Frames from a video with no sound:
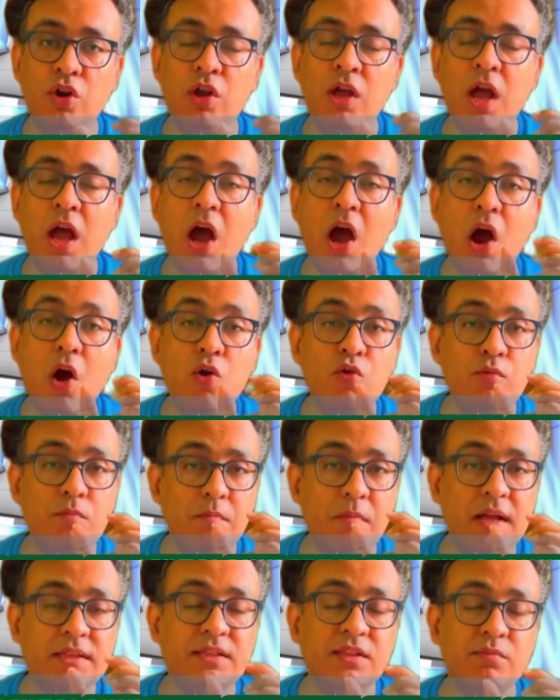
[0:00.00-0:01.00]
how
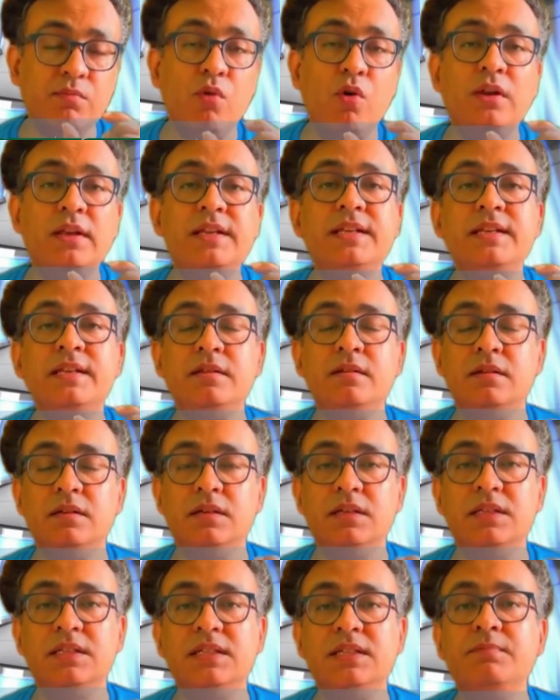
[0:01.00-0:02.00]
much small a
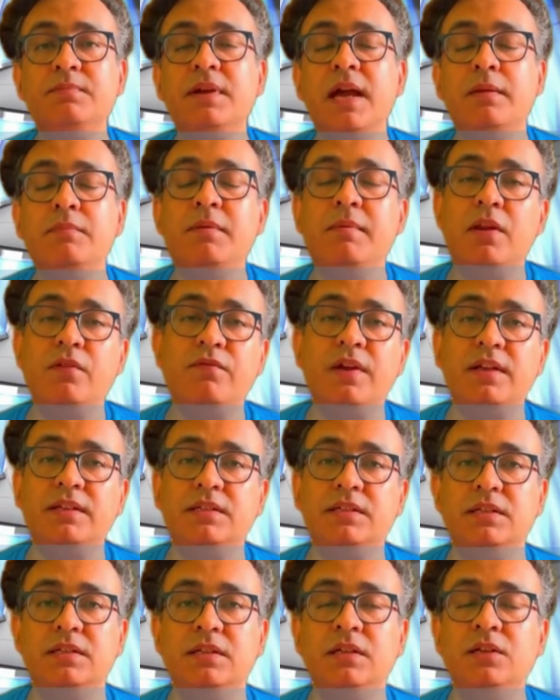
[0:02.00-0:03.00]
chip can be
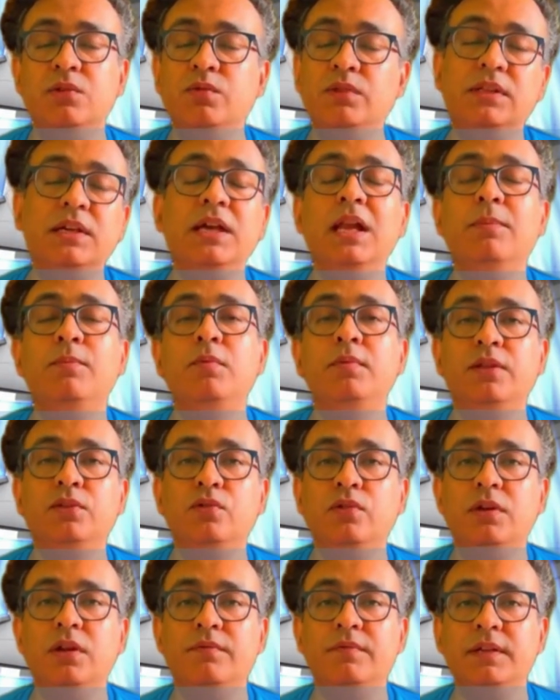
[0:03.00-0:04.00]
manufactured with the help of
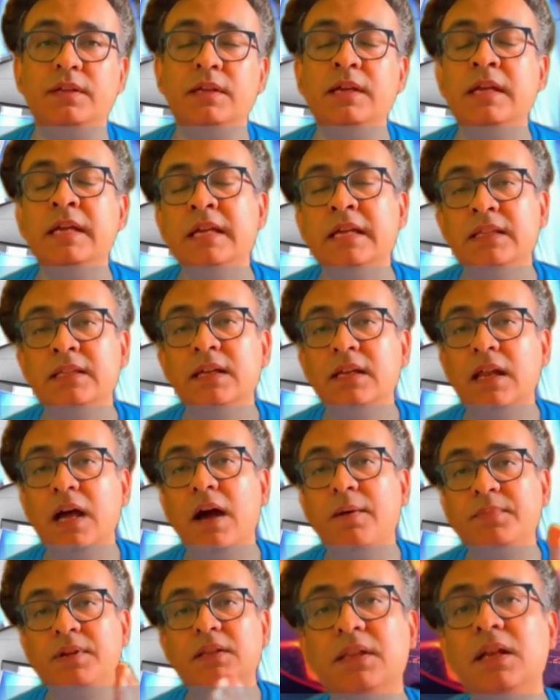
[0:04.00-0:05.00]
lithography. Then
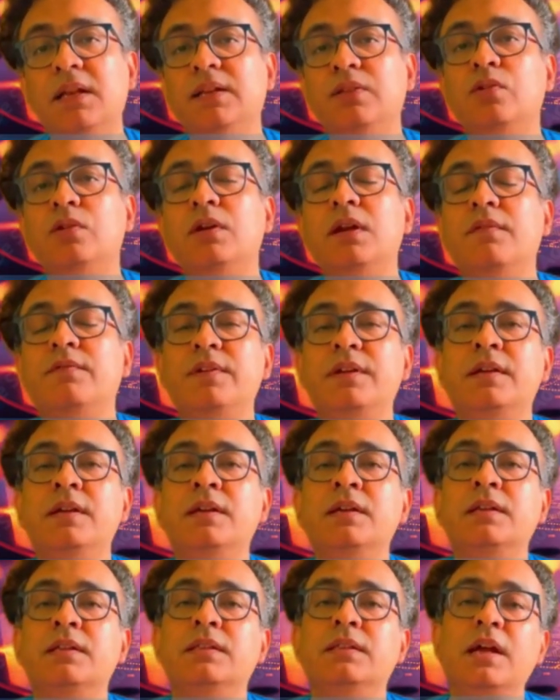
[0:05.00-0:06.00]
after lithography,
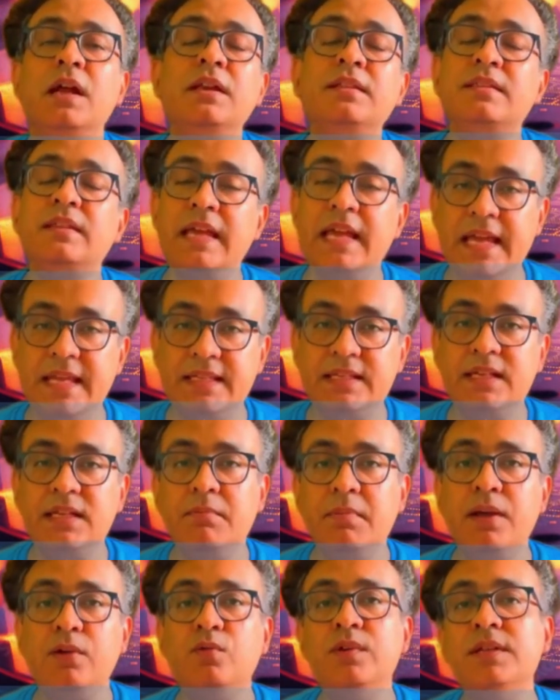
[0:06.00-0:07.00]
there is etching,
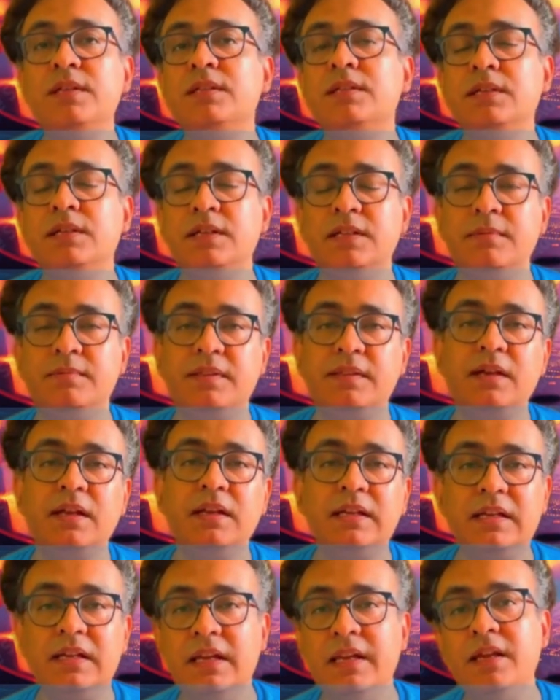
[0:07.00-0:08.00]
by which it is
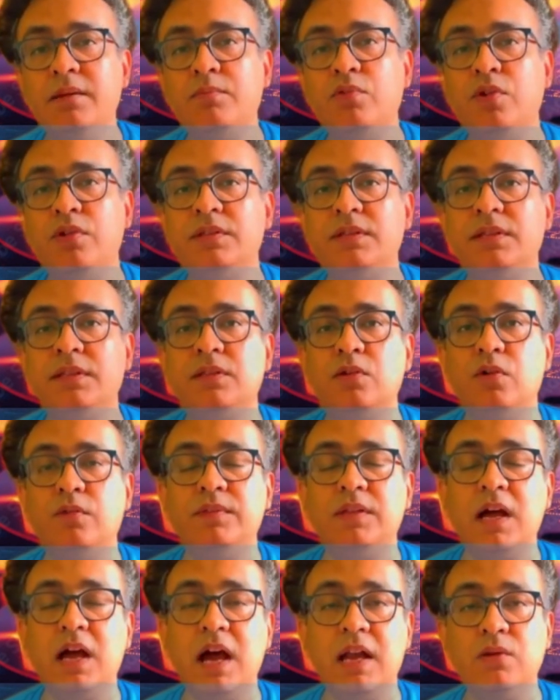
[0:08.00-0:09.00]
basically cleaning process of
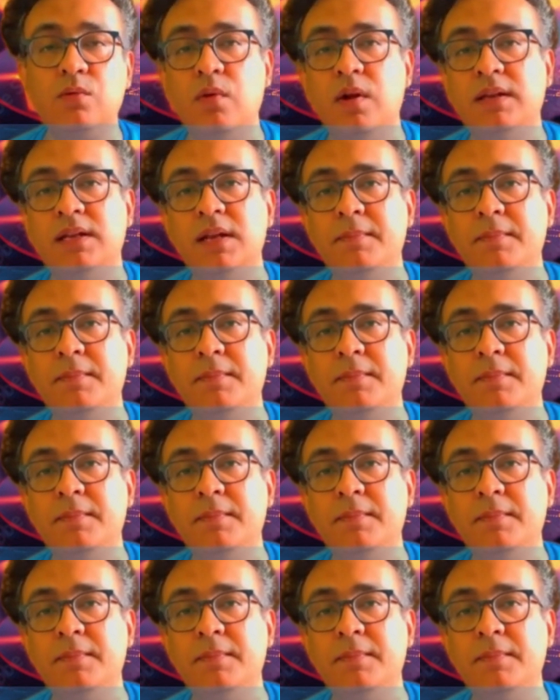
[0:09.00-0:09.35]
the unwanted